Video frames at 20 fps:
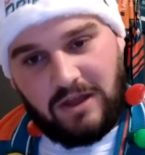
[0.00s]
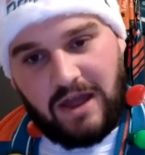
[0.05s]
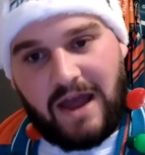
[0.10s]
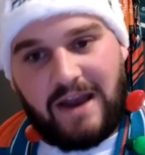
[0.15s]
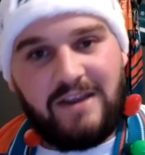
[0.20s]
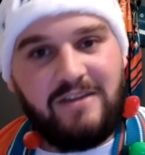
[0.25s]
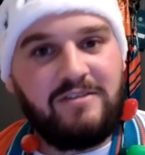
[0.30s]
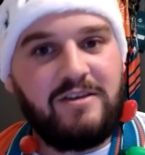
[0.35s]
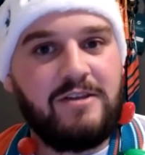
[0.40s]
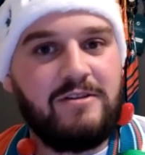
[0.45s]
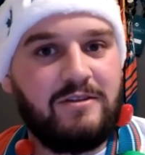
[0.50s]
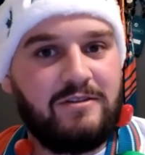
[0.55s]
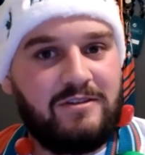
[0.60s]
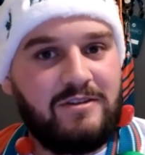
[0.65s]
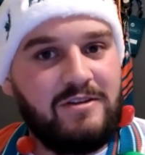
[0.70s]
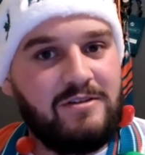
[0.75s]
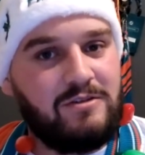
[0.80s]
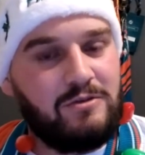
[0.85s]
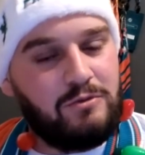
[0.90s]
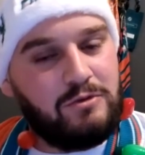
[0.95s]
At least end the
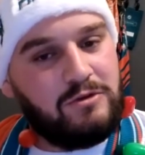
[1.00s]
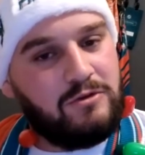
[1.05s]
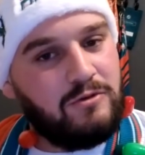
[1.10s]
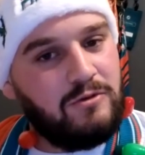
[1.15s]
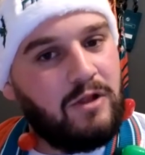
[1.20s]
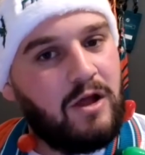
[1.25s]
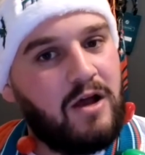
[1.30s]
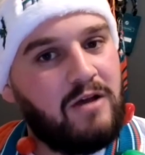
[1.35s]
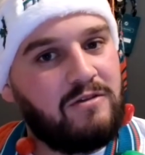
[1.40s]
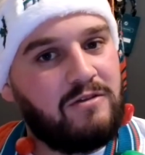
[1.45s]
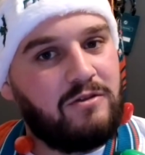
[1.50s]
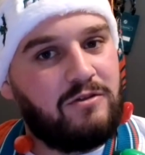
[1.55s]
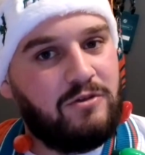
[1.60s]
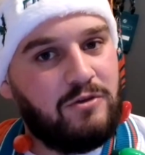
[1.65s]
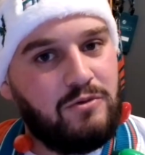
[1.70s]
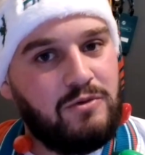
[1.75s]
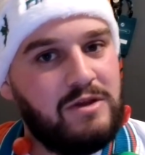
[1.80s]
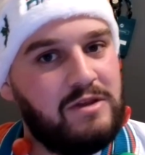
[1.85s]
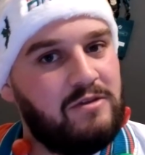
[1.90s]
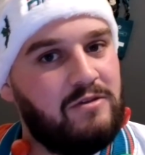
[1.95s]
season with
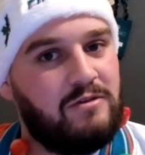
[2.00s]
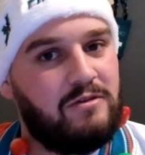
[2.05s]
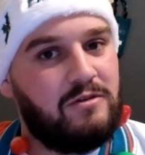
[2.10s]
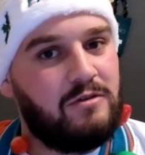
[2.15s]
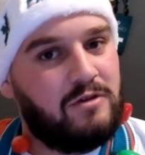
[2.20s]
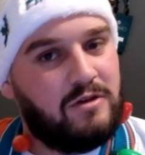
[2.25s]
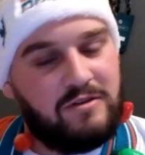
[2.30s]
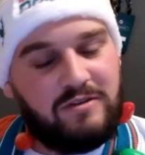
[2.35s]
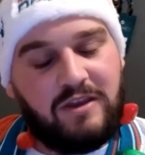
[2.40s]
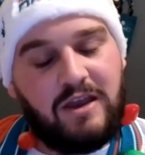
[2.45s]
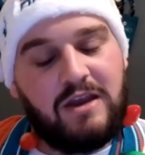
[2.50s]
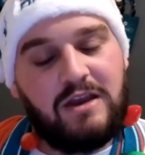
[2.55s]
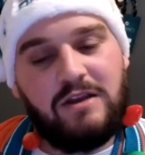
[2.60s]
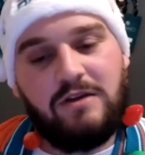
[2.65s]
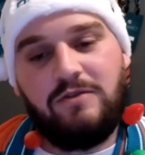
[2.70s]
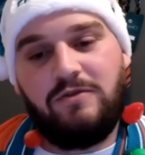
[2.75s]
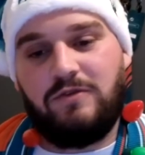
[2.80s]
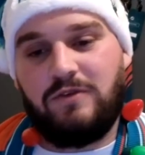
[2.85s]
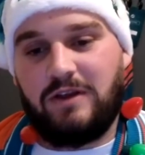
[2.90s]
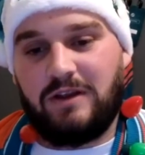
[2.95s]
two wins
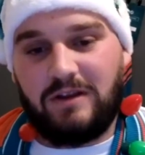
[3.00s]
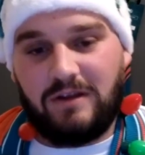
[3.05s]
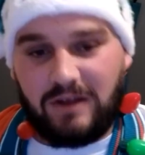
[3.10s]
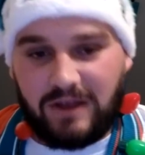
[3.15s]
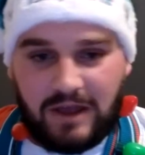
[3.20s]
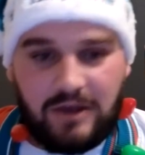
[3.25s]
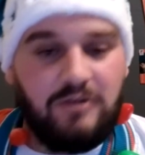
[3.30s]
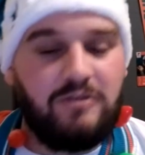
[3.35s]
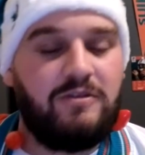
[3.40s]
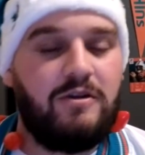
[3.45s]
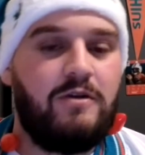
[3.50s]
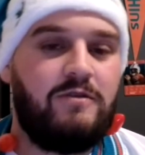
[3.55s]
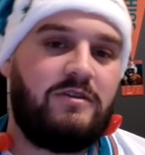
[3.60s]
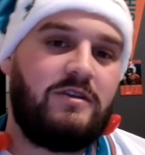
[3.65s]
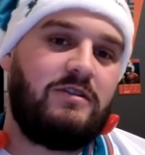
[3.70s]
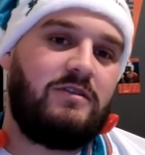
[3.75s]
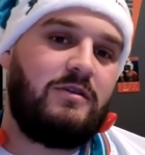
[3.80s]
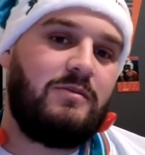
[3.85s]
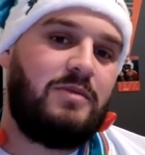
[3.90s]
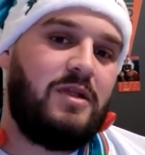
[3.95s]
consecutive and get yourselves
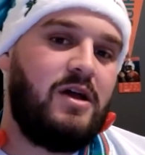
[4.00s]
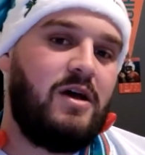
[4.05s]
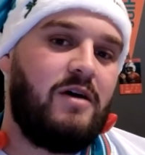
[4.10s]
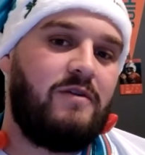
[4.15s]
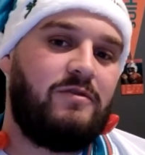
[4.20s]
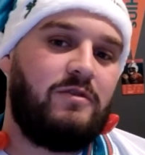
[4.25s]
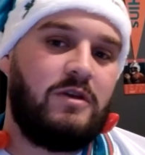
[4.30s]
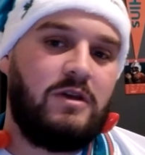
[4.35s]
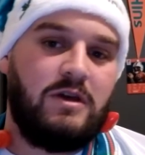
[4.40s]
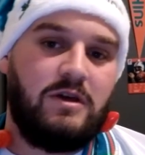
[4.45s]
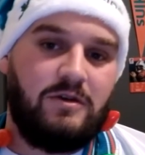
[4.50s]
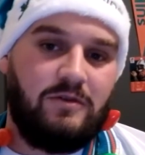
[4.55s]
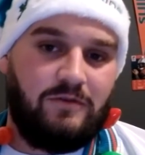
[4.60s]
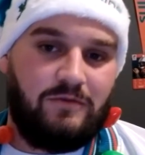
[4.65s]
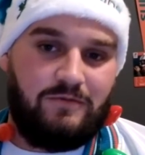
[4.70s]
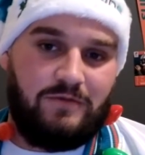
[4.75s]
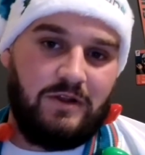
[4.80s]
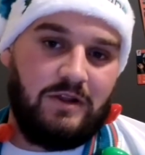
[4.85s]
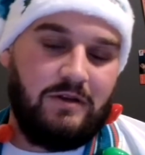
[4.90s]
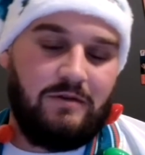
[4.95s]
into the playoff
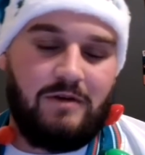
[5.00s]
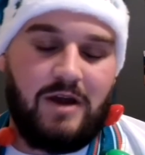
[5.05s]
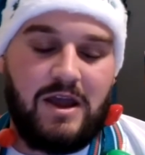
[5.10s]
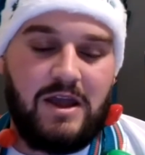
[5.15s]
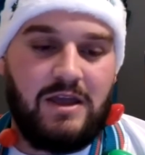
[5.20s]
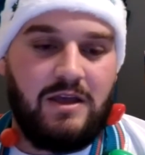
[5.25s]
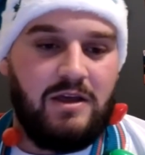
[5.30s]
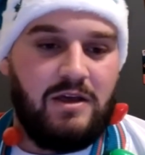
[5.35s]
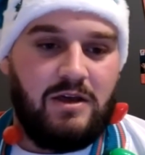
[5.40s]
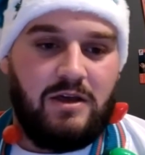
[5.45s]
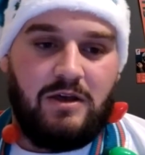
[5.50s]
feeling right.